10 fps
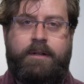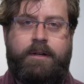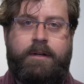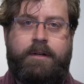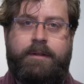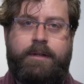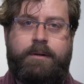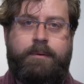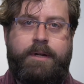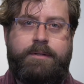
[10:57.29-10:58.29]
the
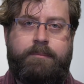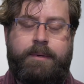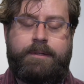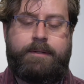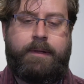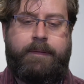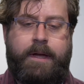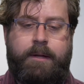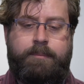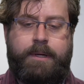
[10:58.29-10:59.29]
equation based on
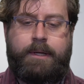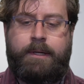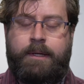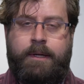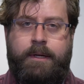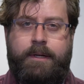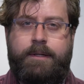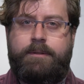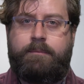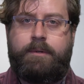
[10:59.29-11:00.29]
that, but it doesn't